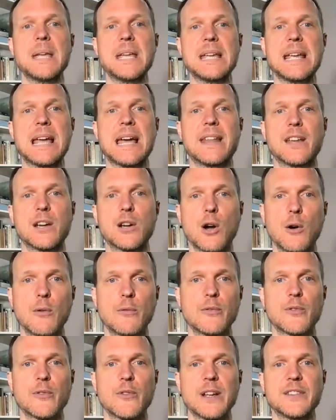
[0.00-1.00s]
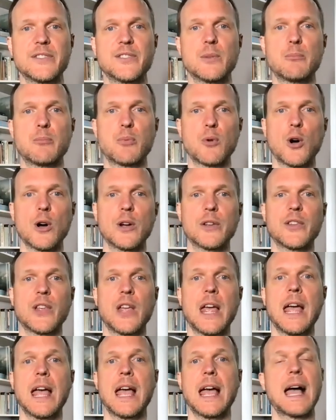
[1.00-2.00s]
being at a conference abroad,
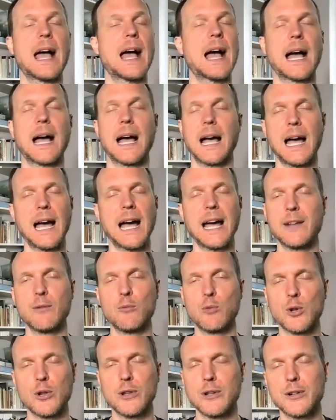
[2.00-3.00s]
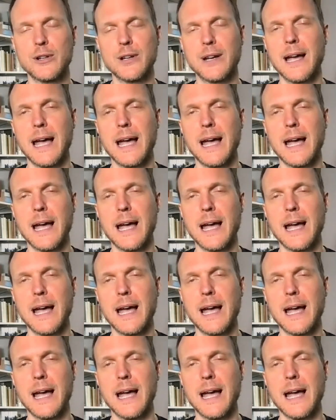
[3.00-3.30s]
and it will look